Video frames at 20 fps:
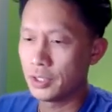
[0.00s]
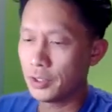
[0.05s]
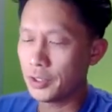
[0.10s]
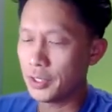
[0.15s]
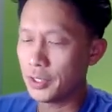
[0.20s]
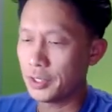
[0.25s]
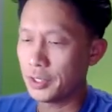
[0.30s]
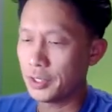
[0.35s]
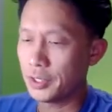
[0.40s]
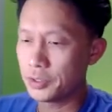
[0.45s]

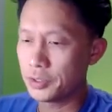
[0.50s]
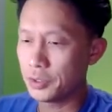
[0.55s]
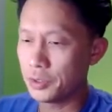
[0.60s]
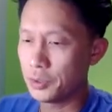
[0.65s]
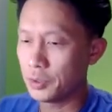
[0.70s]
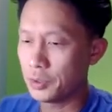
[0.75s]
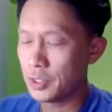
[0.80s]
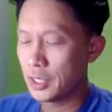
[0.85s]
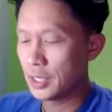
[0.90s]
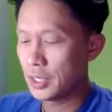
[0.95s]
Okay,
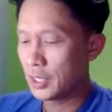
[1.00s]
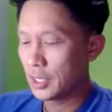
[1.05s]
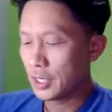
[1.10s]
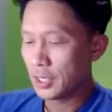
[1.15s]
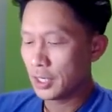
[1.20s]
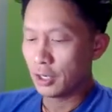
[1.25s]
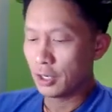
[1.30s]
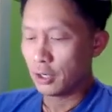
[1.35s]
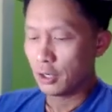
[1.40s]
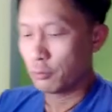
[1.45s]
so
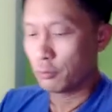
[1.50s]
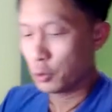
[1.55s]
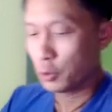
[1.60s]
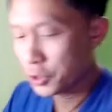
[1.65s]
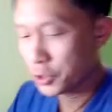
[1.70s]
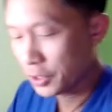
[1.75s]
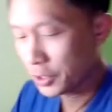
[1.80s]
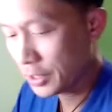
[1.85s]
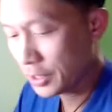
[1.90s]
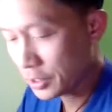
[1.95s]

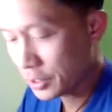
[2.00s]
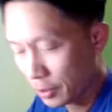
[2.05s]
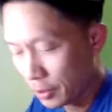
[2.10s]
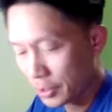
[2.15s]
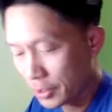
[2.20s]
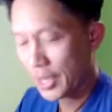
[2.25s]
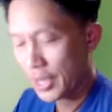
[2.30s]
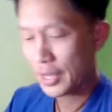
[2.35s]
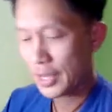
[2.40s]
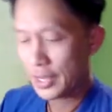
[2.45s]
fortunately, Dart
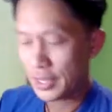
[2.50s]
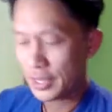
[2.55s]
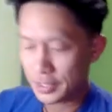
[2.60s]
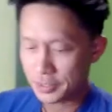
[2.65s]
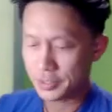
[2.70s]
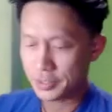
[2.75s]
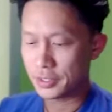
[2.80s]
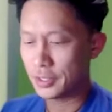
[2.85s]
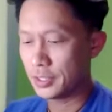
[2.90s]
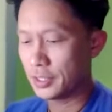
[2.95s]

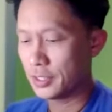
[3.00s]
has